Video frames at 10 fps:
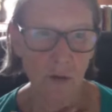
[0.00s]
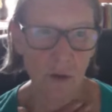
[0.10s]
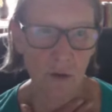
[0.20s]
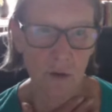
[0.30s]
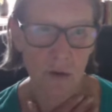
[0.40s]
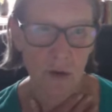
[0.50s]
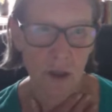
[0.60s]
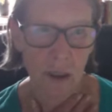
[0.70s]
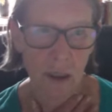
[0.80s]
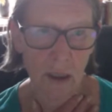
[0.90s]
used
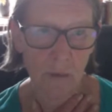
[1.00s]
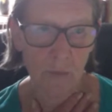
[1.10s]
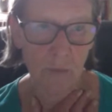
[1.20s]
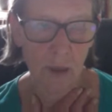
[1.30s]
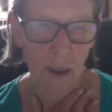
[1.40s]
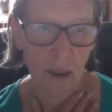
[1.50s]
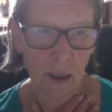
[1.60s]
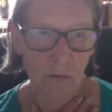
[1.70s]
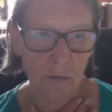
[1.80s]
and I've